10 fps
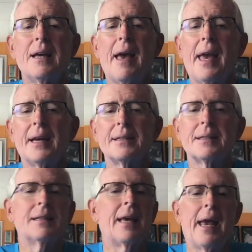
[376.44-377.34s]
And
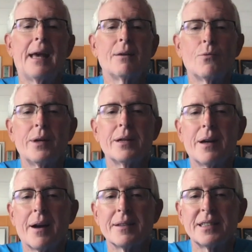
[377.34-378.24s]
we
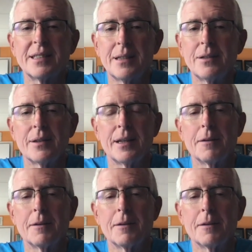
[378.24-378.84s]
are still in